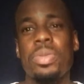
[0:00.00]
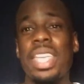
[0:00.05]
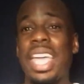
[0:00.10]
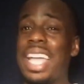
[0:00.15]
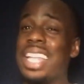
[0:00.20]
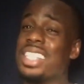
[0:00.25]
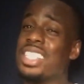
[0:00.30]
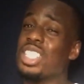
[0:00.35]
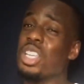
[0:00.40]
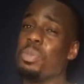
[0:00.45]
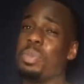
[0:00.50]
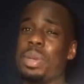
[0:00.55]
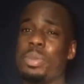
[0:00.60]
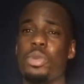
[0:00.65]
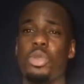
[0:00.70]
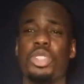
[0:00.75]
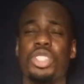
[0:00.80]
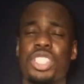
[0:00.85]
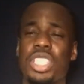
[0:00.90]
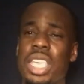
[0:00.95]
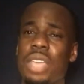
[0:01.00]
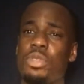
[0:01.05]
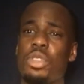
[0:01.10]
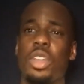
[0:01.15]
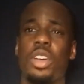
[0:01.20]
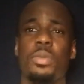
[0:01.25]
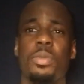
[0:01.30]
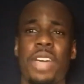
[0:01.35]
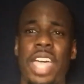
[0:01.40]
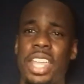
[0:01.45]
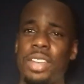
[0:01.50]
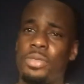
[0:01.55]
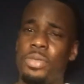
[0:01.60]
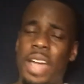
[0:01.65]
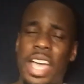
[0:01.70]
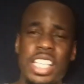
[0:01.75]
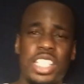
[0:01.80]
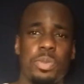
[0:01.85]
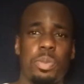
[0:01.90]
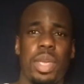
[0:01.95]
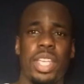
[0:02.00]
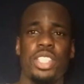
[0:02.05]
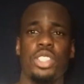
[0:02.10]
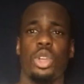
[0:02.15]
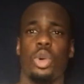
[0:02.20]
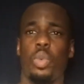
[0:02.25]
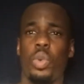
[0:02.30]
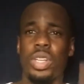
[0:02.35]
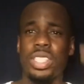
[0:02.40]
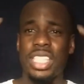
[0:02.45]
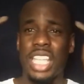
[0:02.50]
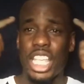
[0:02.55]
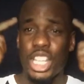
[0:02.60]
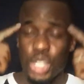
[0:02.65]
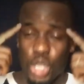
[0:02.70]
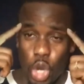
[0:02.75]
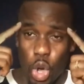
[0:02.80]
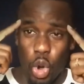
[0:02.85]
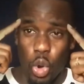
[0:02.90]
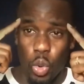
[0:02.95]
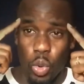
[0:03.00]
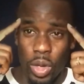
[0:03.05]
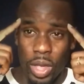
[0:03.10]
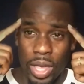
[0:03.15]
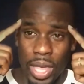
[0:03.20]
And some people will just give you advice based on what they know